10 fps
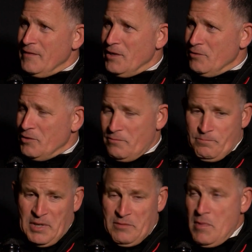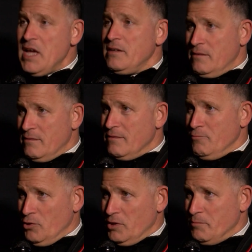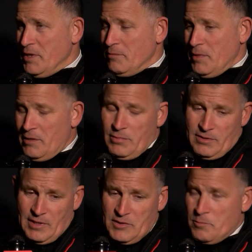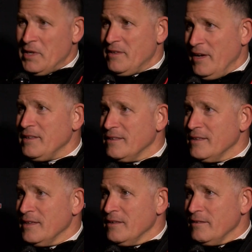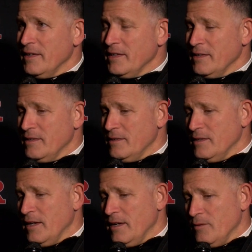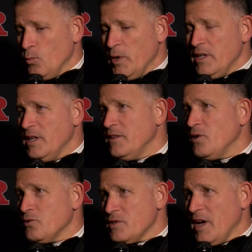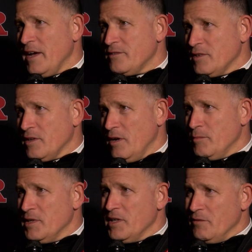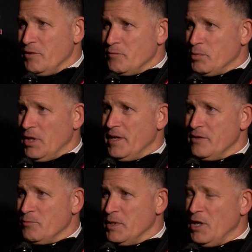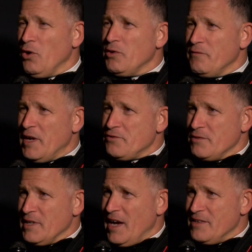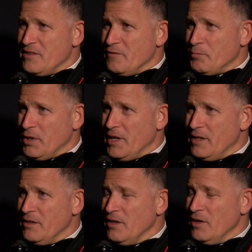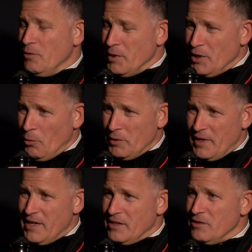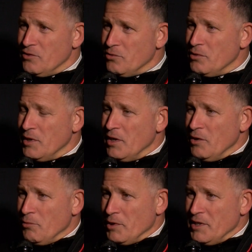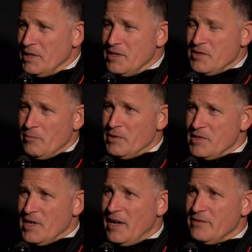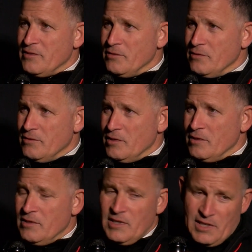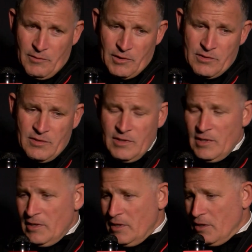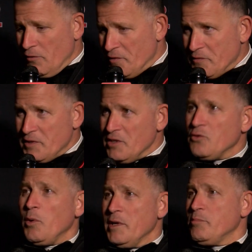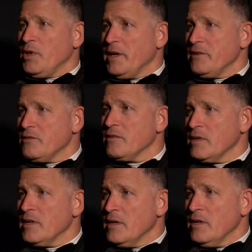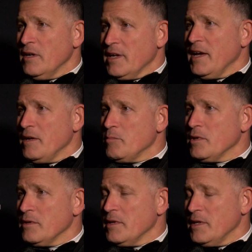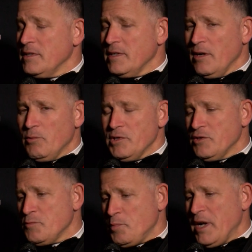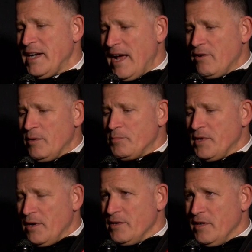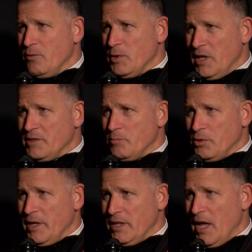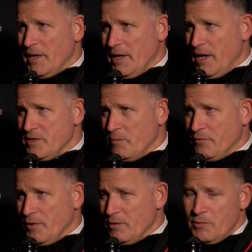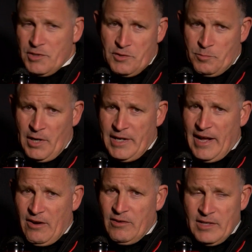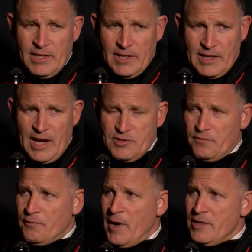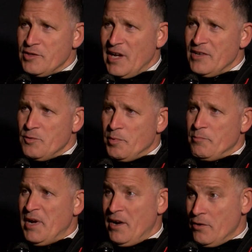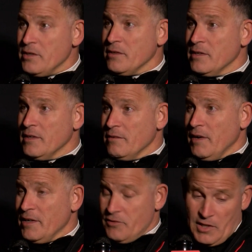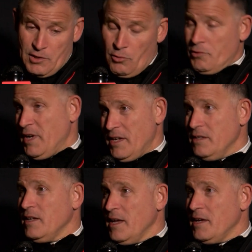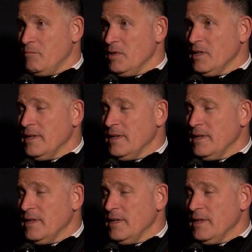You know, they're big men, really big men, but that's the Big Ten, right? And we need those guys to come and give us plays. We know the veteran guys that have played. We know what they can do. We're going to need some of these guys to give us, you know, 15, 20 plays a game. And when you spread it out up there, you know how we like to play a lot of guys up front. When you spread it out, guys are fresh, guys are prepared, right, because they know they're getting in the game.